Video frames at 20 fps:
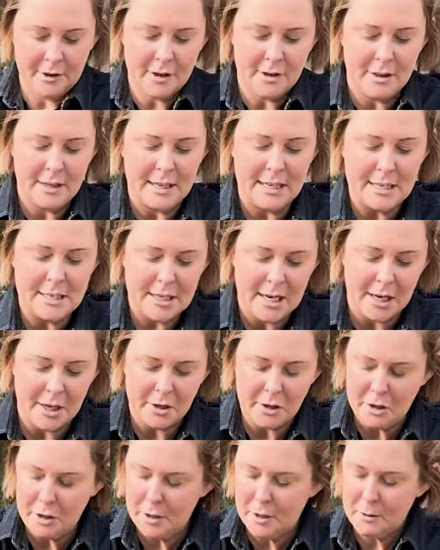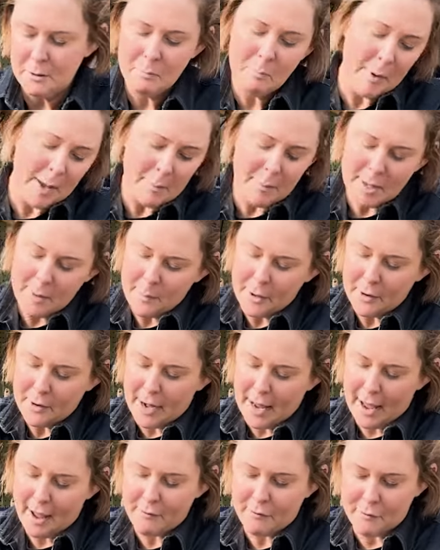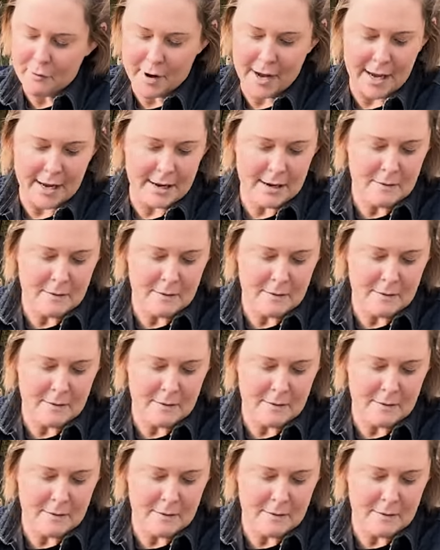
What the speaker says: the container maybe about halfway.